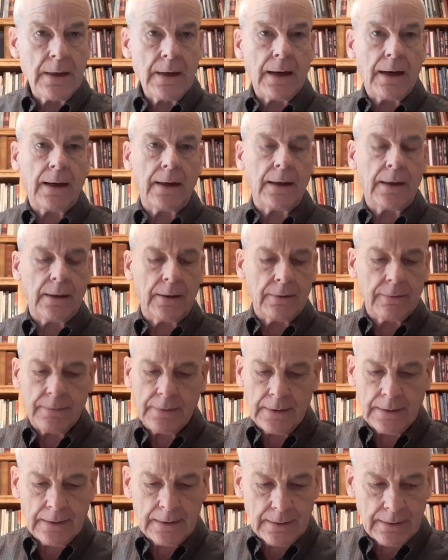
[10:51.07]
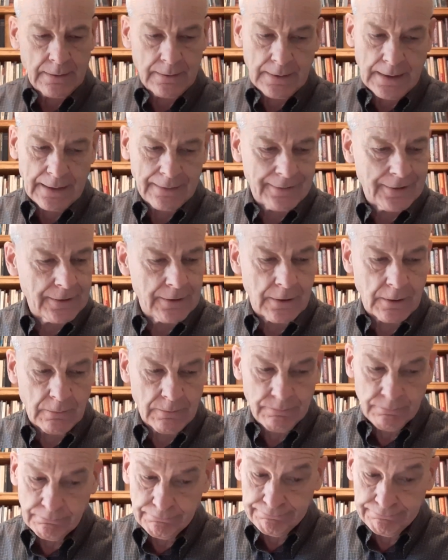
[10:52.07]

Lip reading: Uh, you know,